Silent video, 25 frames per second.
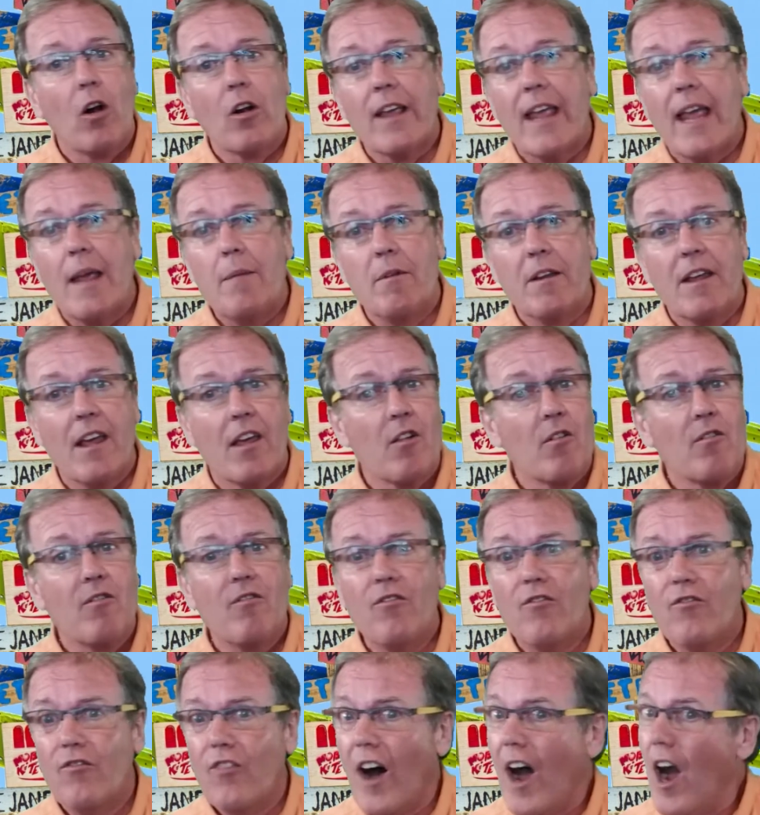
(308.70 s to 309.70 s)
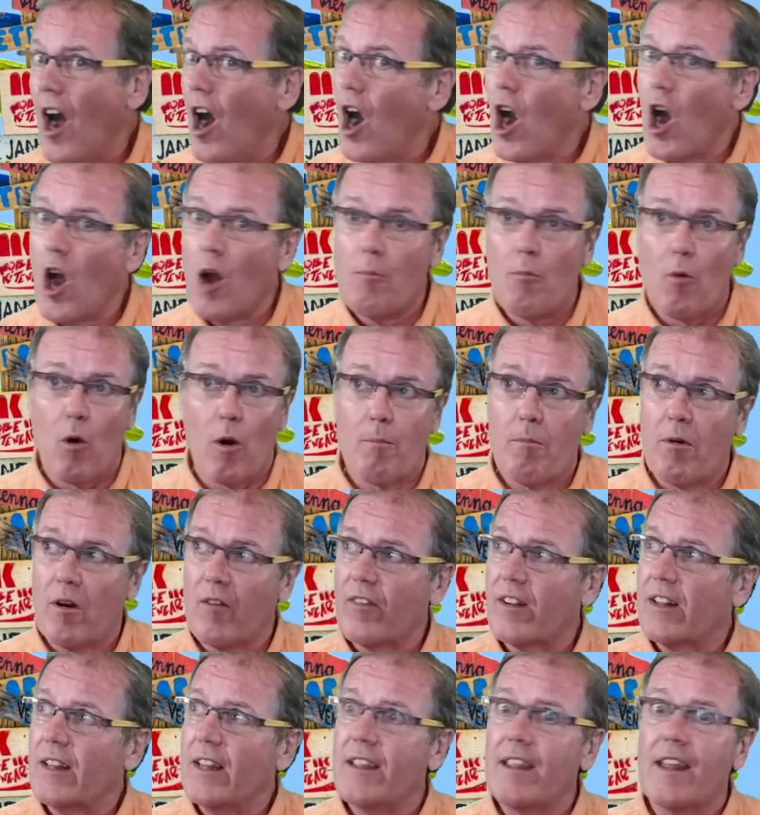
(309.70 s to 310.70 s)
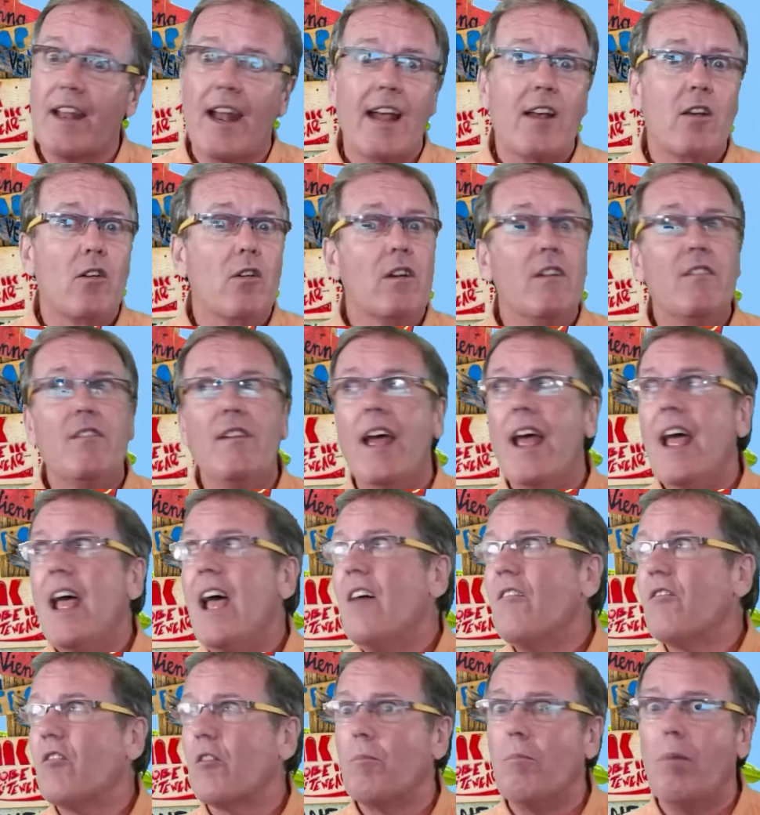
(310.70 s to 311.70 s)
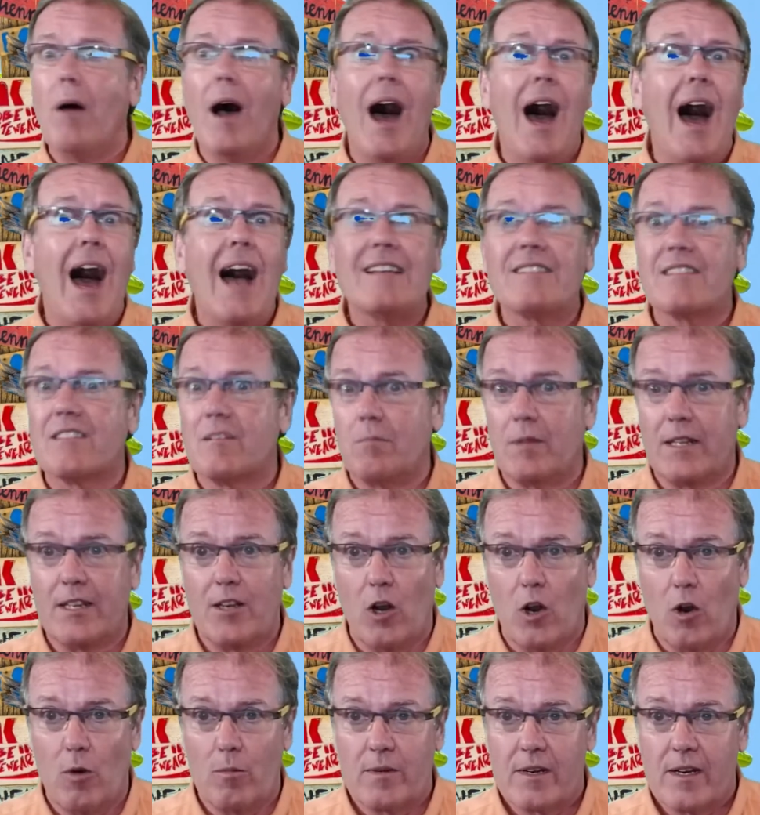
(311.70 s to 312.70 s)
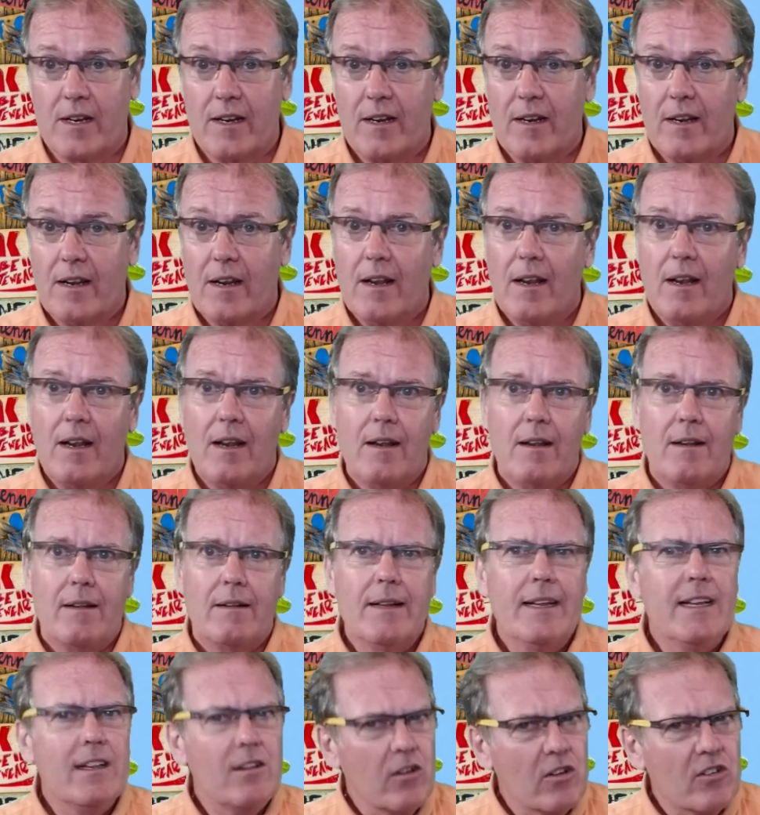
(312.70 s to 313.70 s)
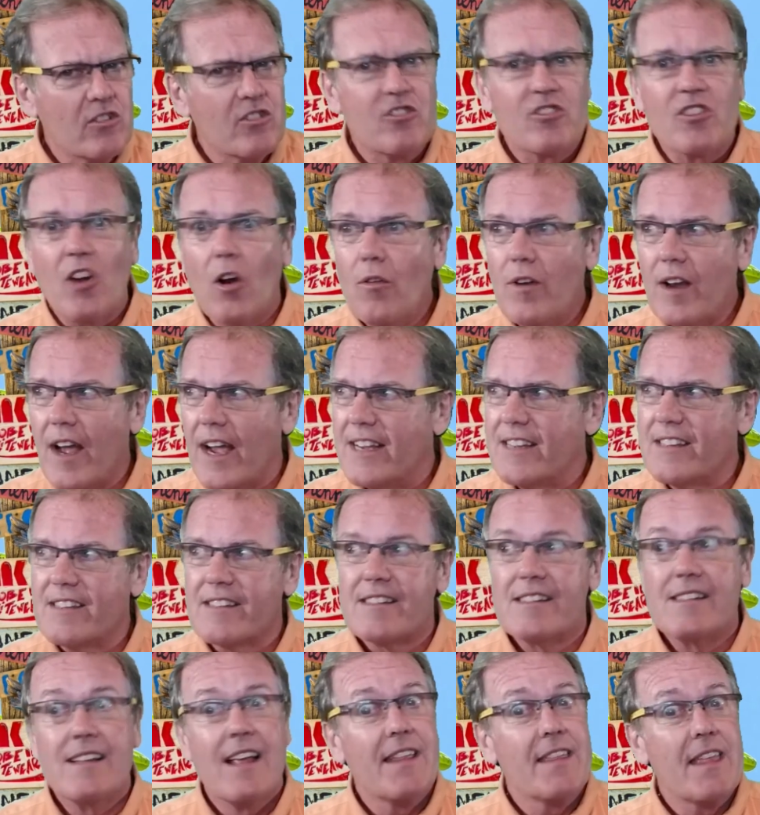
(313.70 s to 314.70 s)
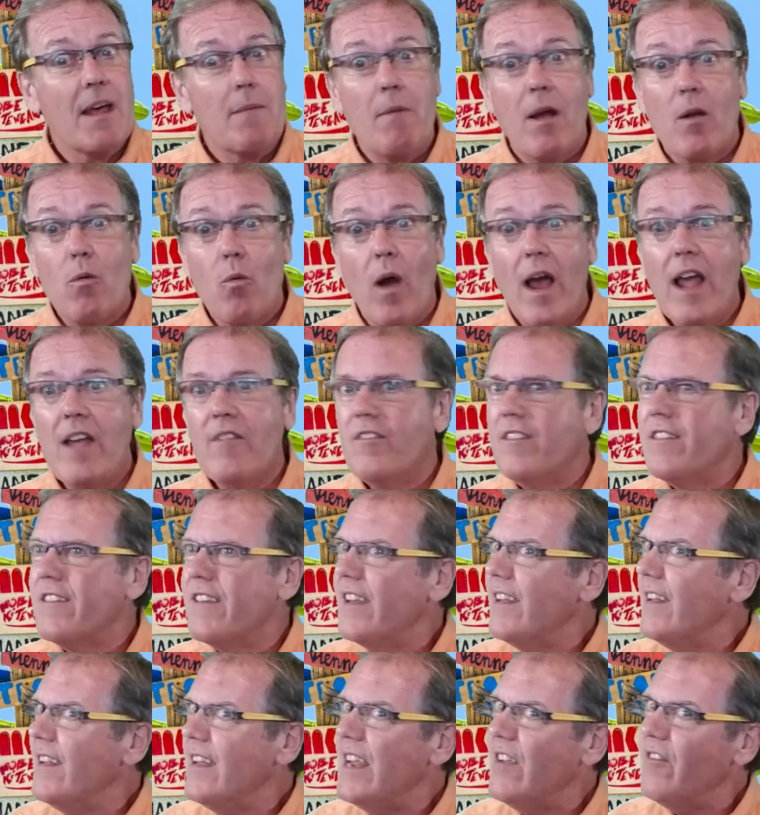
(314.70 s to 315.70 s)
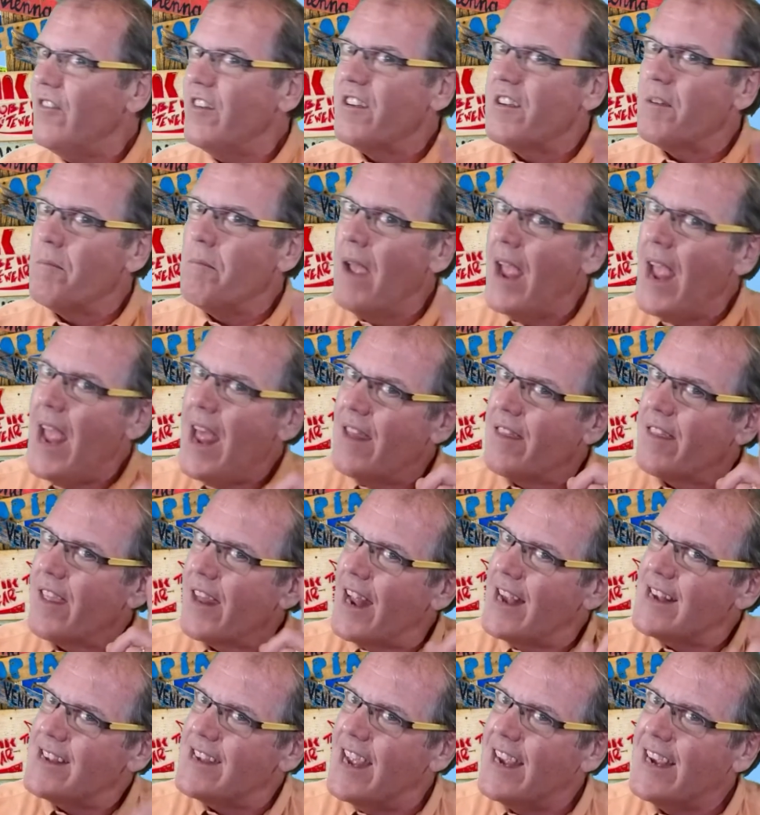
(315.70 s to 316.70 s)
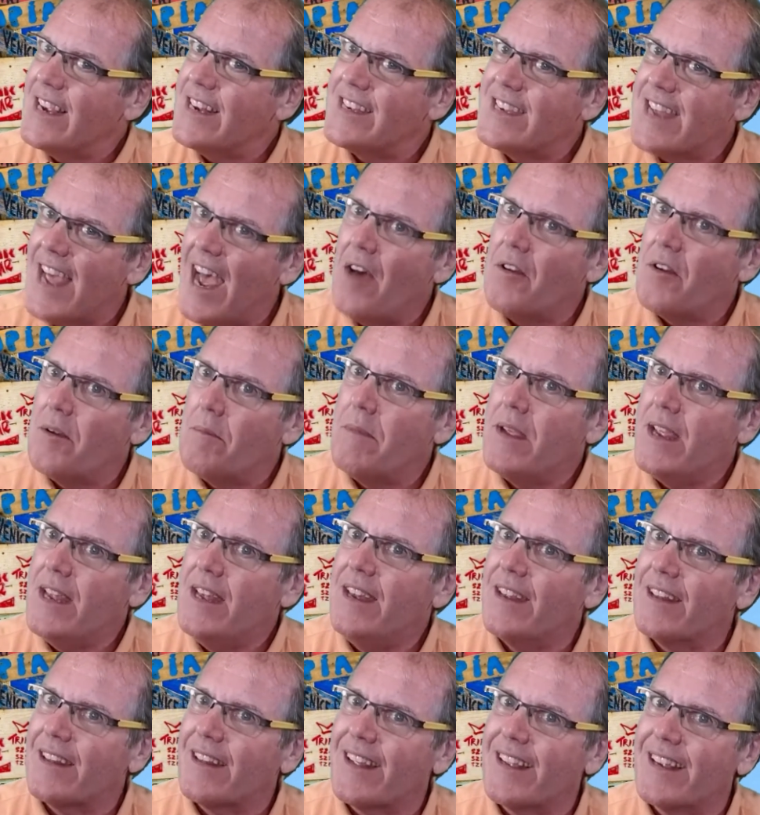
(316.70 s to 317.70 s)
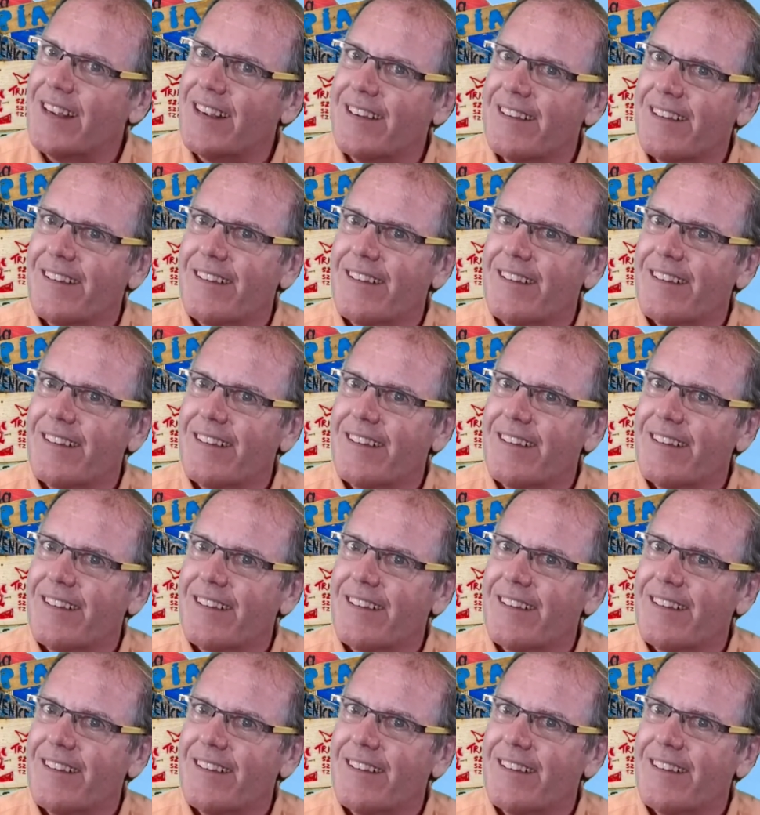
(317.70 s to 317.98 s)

came together far more perfectly than I could have ever possibly hoped. It looked so nice that my wife didn't even demand that I take it down immediately.